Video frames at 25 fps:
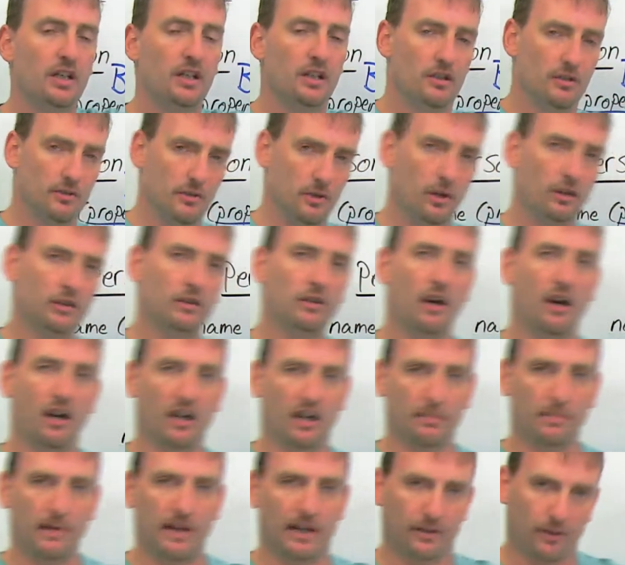So I'll talk
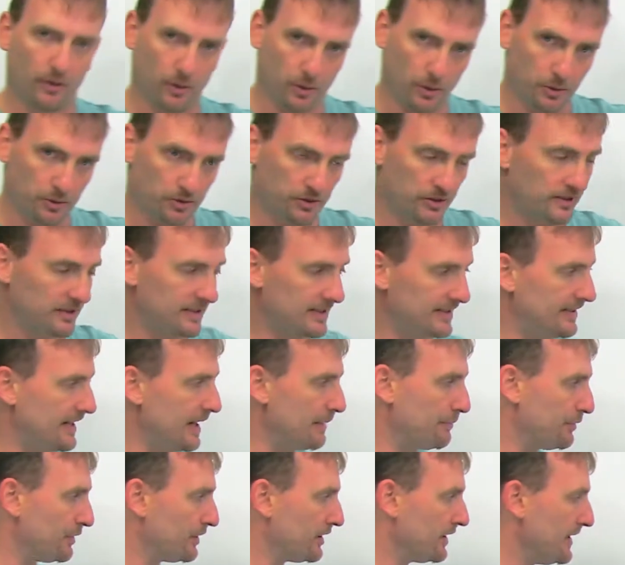about those
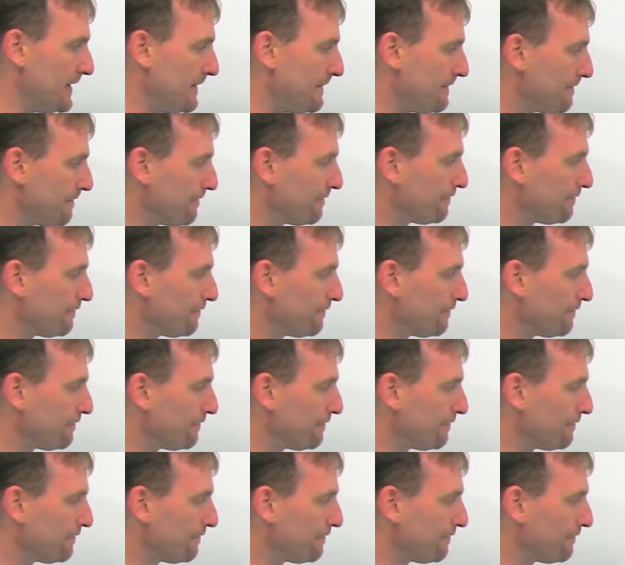separately.